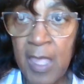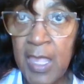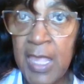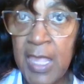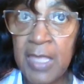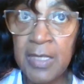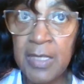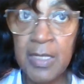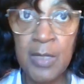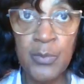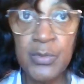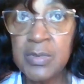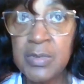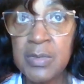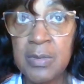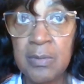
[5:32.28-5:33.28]
And it
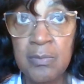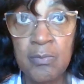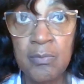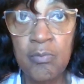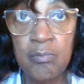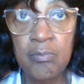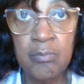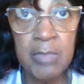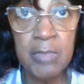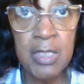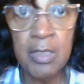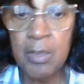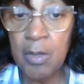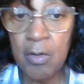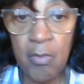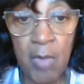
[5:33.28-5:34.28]
was, you
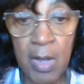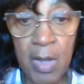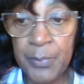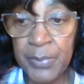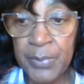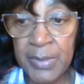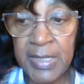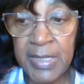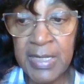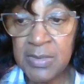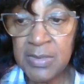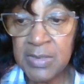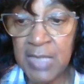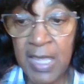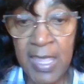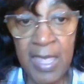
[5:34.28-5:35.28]
know, a
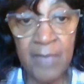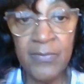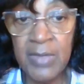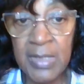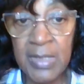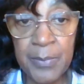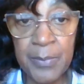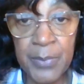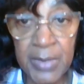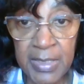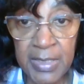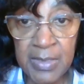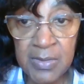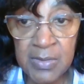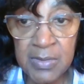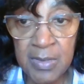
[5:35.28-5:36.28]
place, a heavenly
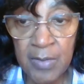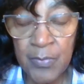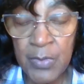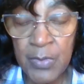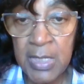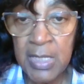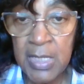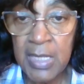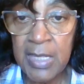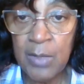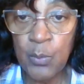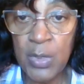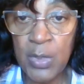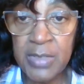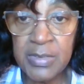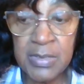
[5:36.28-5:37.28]
place. It
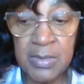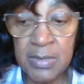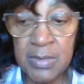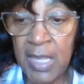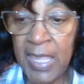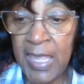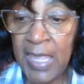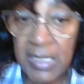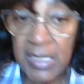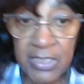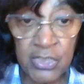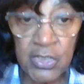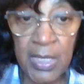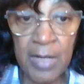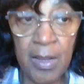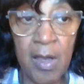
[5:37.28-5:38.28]
wasn't
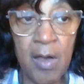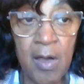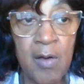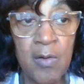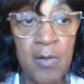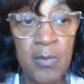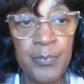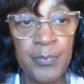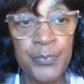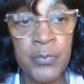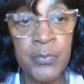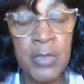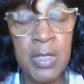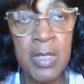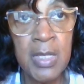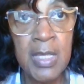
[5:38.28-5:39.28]
hellish at all.
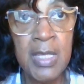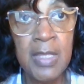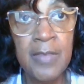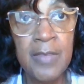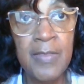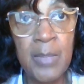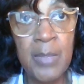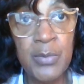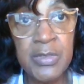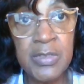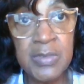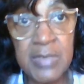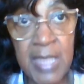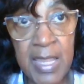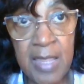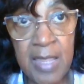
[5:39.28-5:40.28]
They would
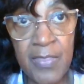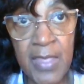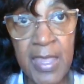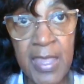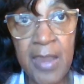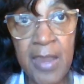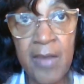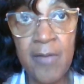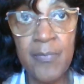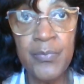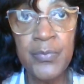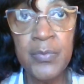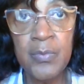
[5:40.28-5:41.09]
stand there